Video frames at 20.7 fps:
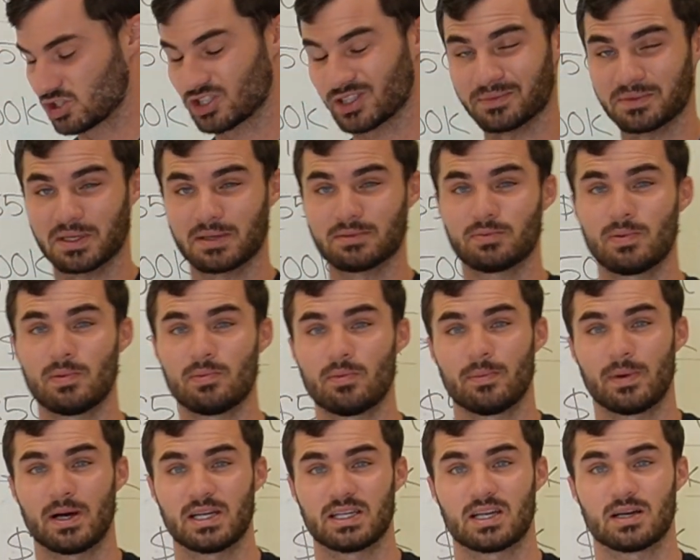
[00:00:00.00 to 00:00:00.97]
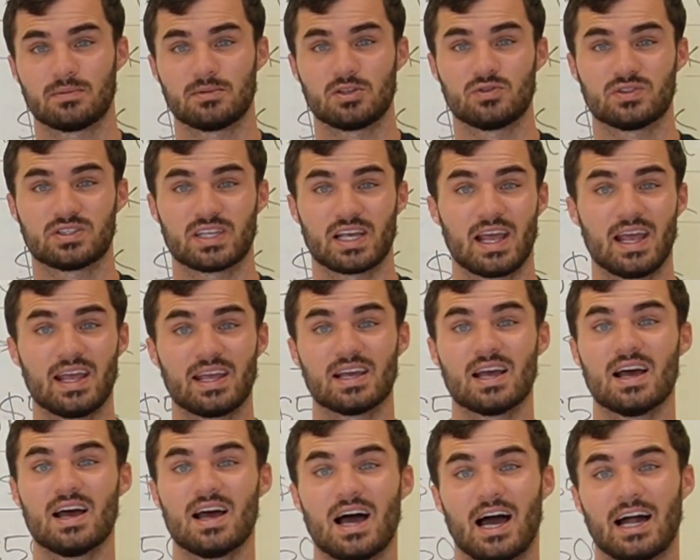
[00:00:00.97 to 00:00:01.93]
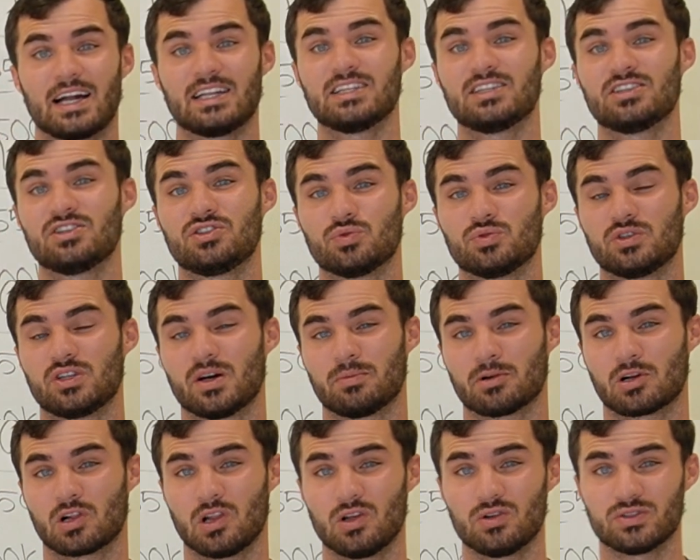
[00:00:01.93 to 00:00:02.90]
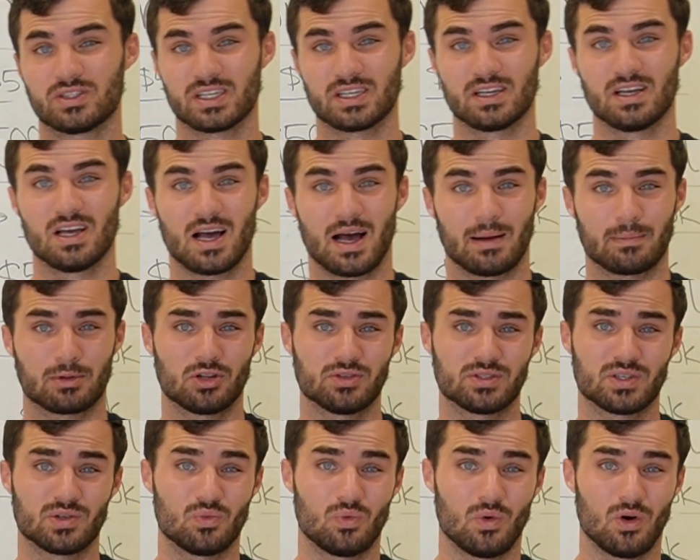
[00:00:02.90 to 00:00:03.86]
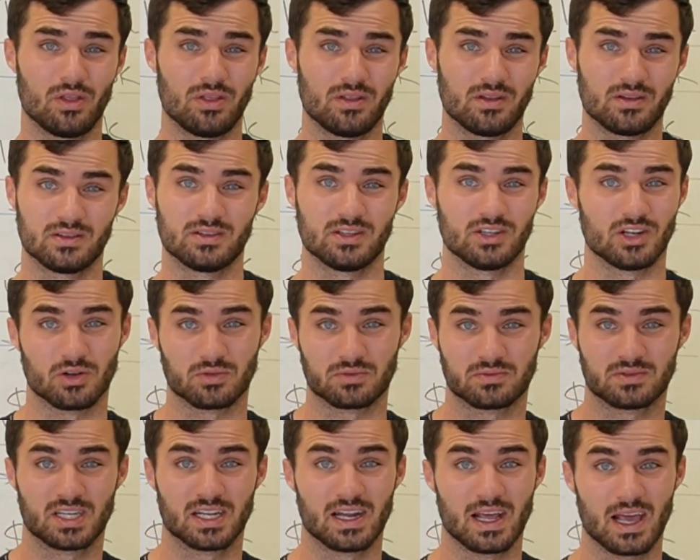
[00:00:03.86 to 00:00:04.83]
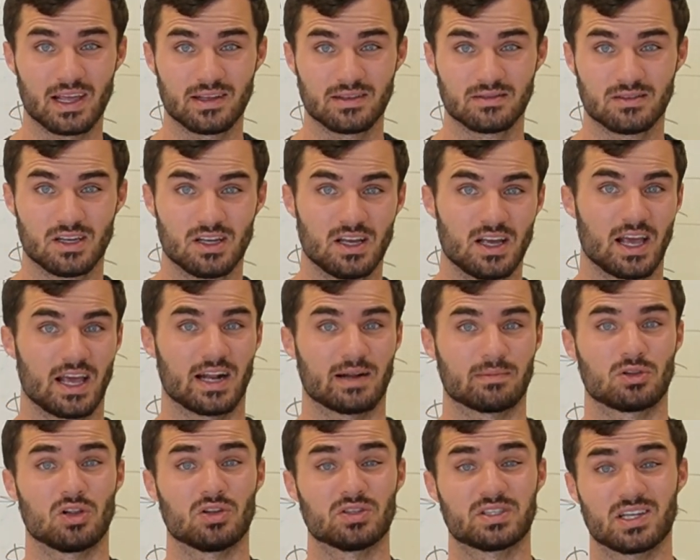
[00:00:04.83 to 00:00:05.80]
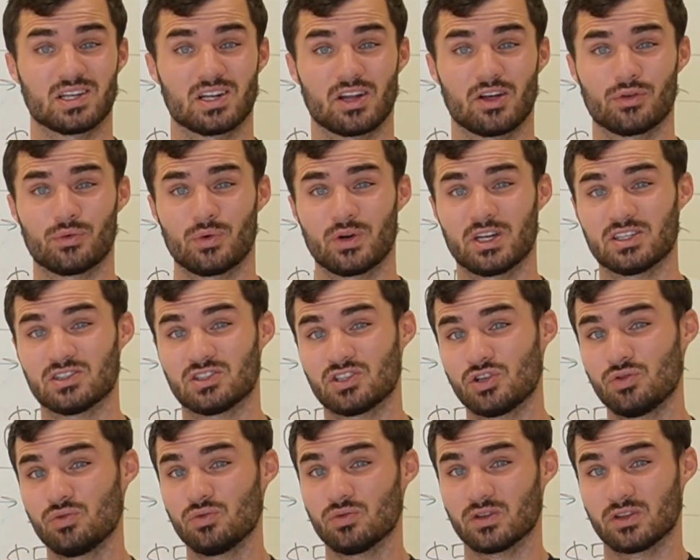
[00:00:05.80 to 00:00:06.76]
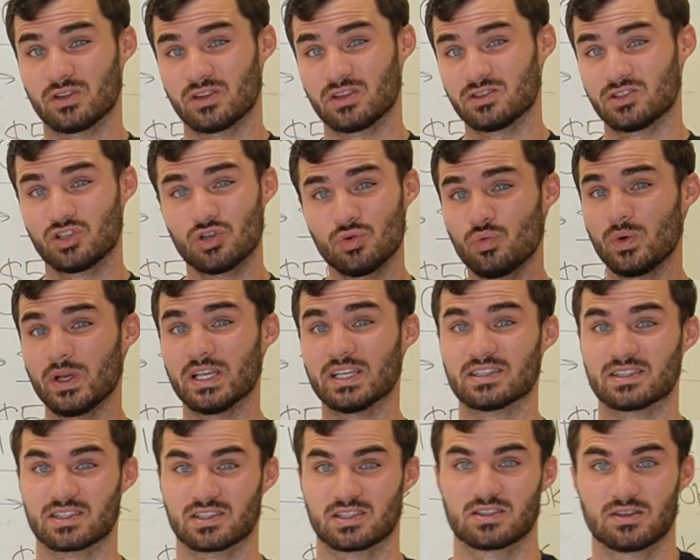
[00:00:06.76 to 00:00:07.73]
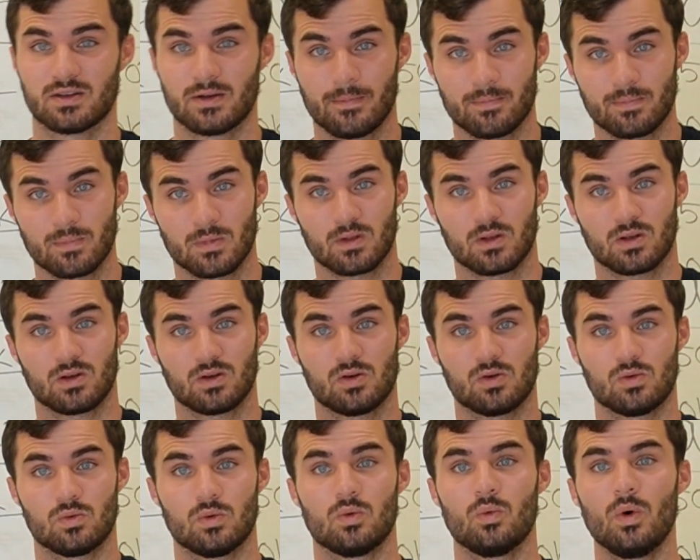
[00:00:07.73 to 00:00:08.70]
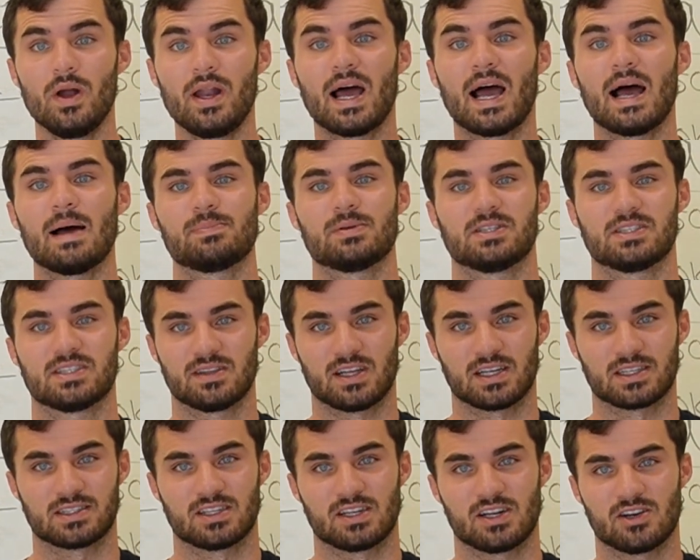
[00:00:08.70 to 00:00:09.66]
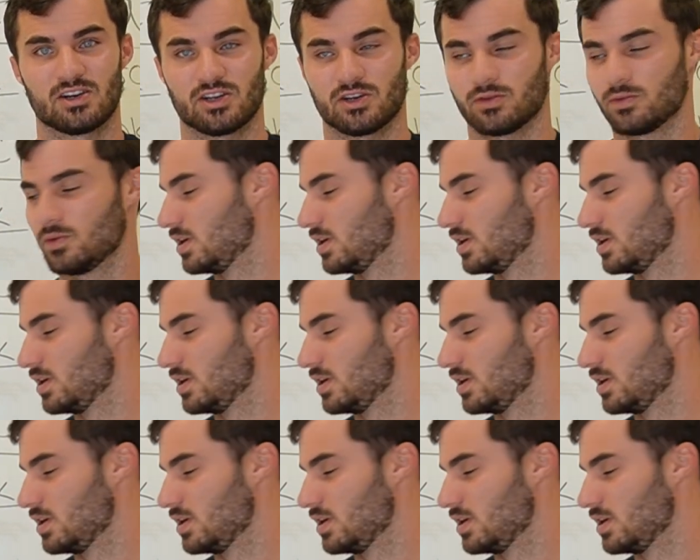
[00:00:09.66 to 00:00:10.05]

Sometimes people might come to you and say, hey, I need to do a double closing. I'm closing one, today, and I'm closing another one in two weeks. Well, what happens in that scenario?